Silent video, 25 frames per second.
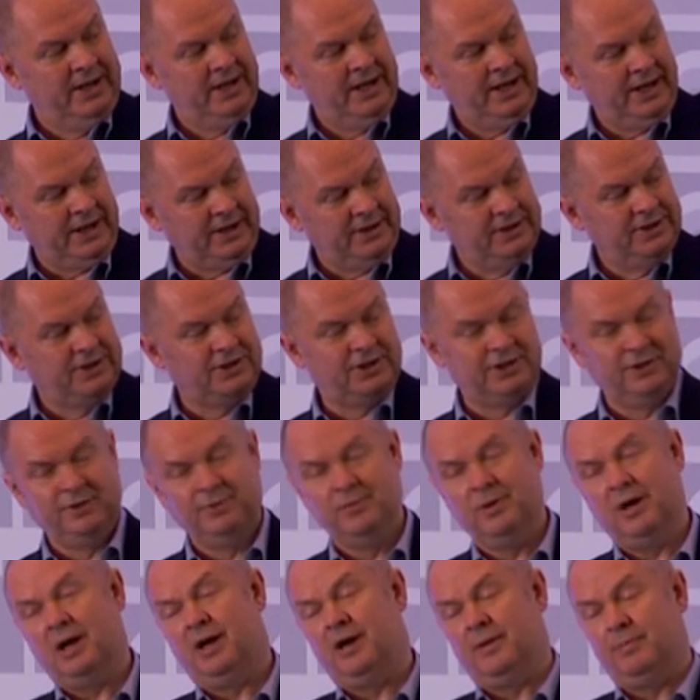
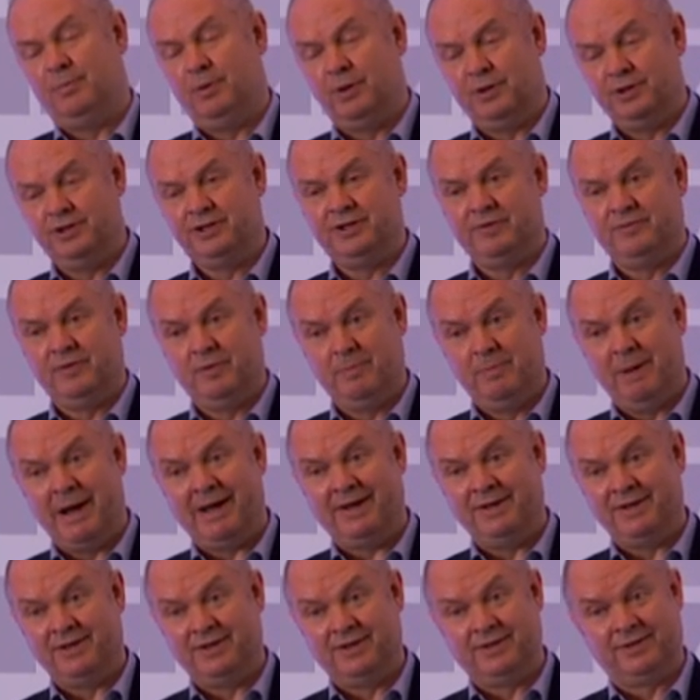into our point of
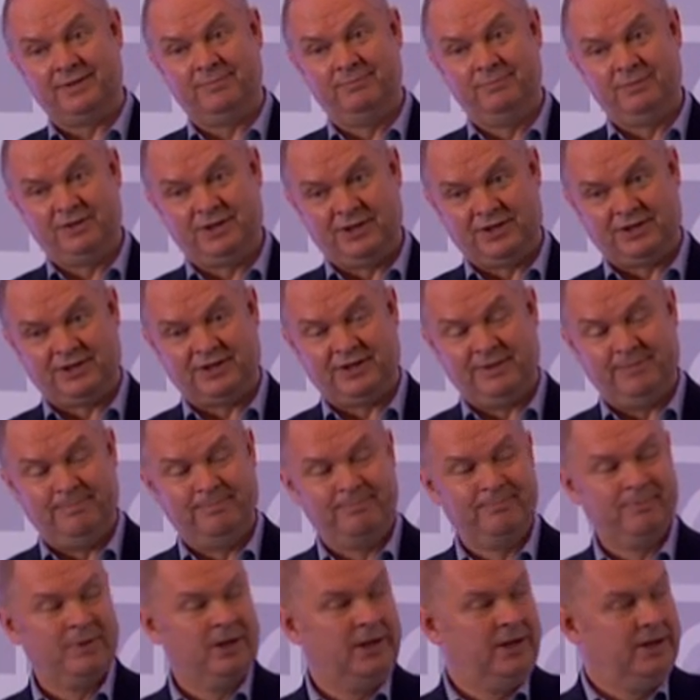demand system.
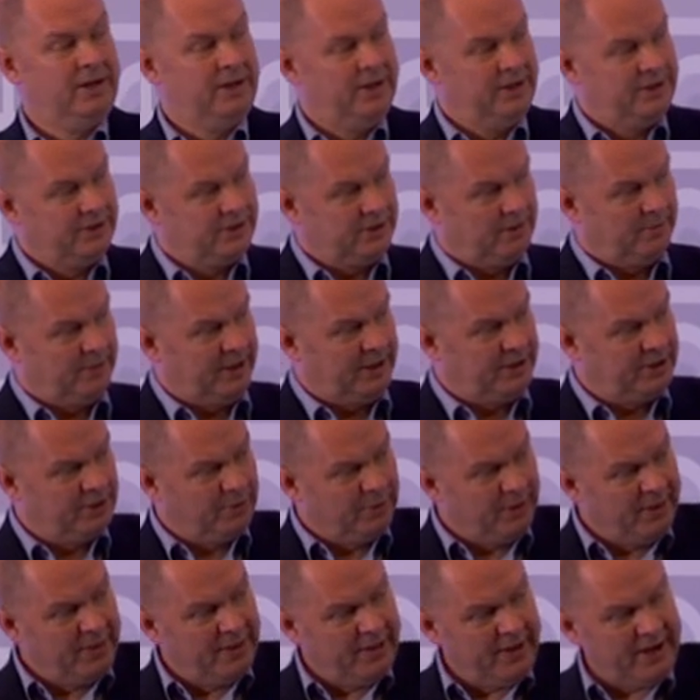So by
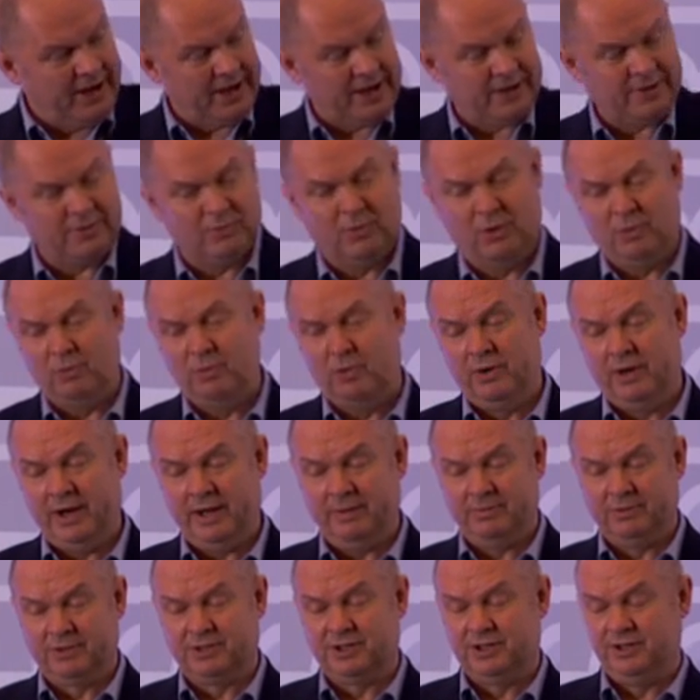doing that, what we're
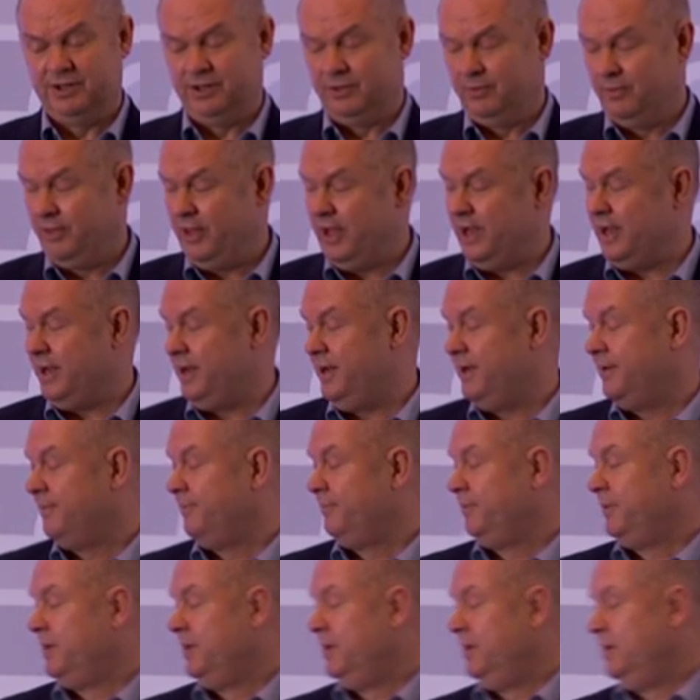able to do then
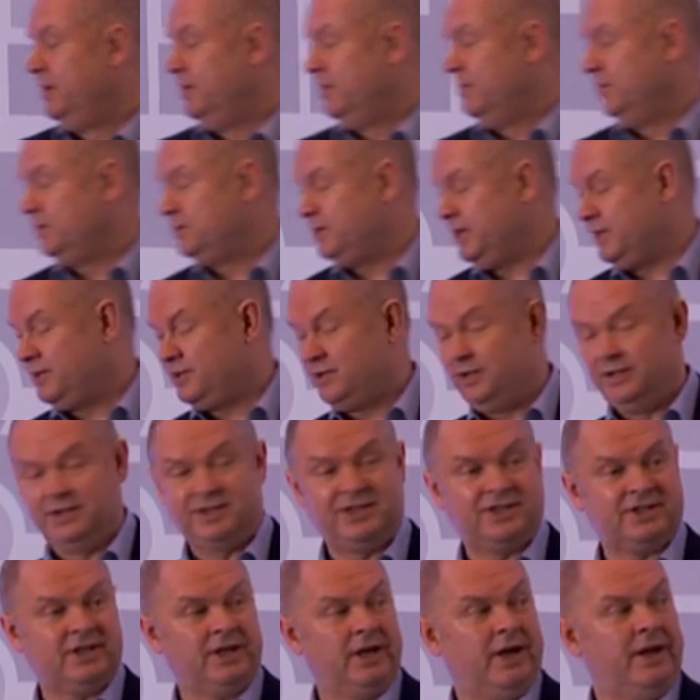was actually
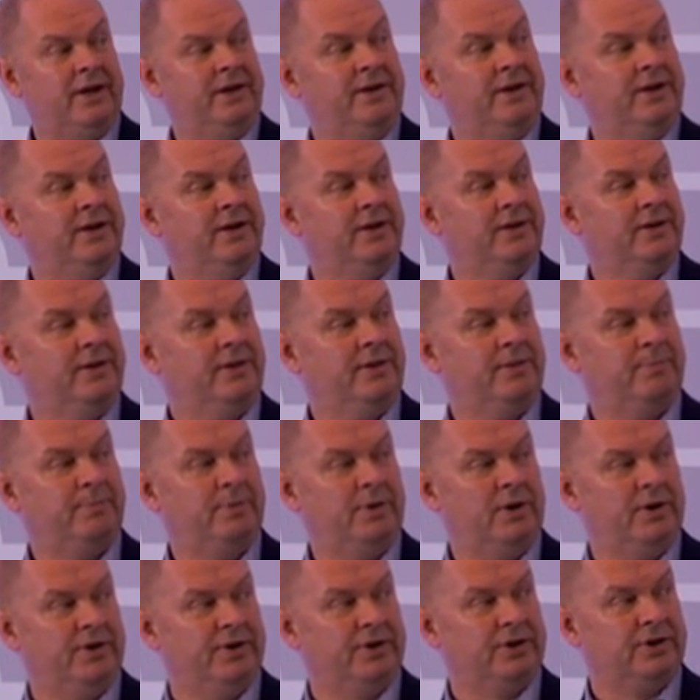scan the
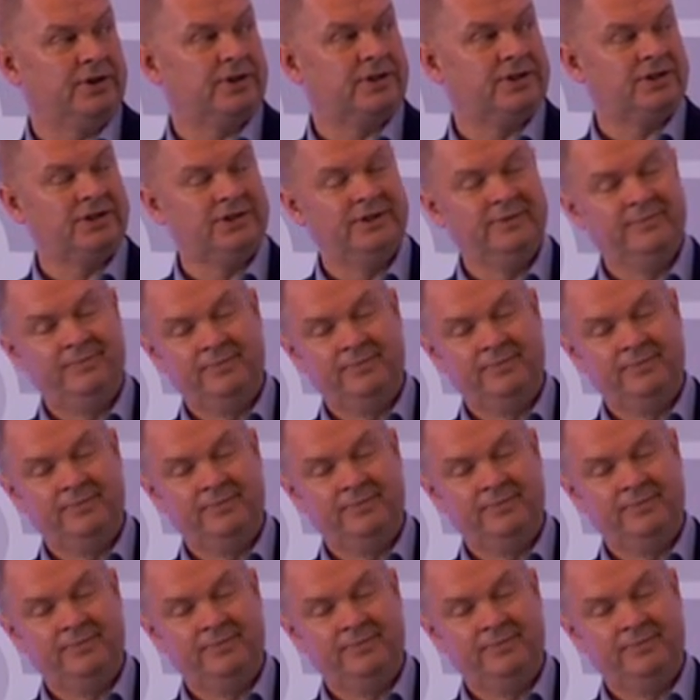product